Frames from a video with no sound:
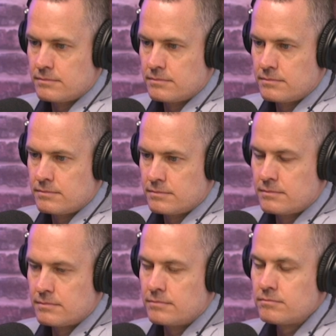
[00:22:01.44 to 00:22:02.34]

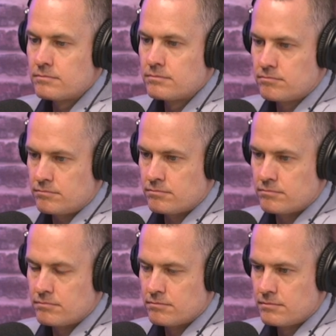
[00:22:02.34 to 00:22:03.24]

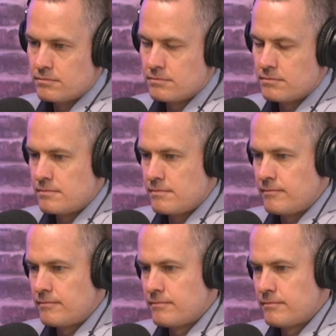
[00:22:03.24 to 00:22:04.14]

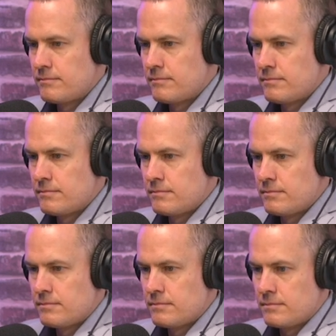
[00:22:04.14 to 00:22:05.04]

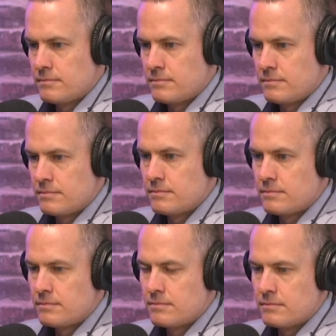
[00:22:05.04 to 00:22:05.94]

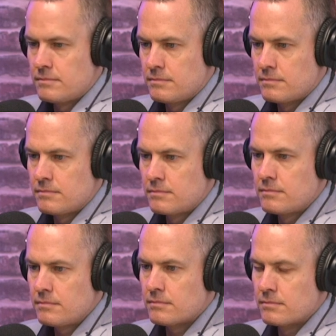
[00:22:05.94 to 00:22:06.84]

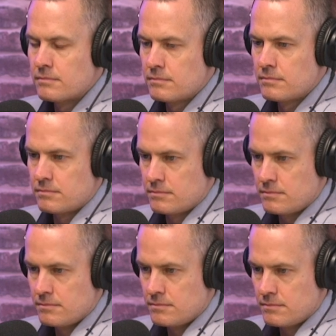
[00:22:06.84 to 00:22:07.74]

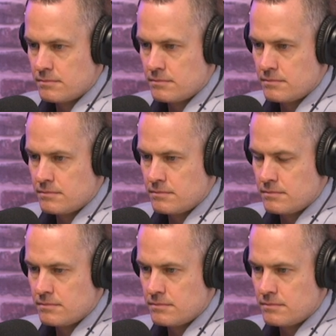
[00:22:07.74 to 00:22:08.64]

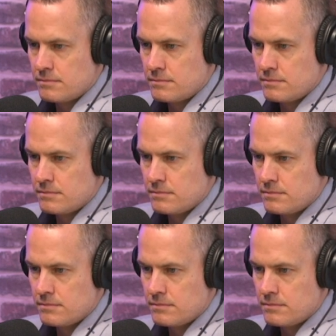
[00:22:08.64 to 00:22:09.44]
[no speech]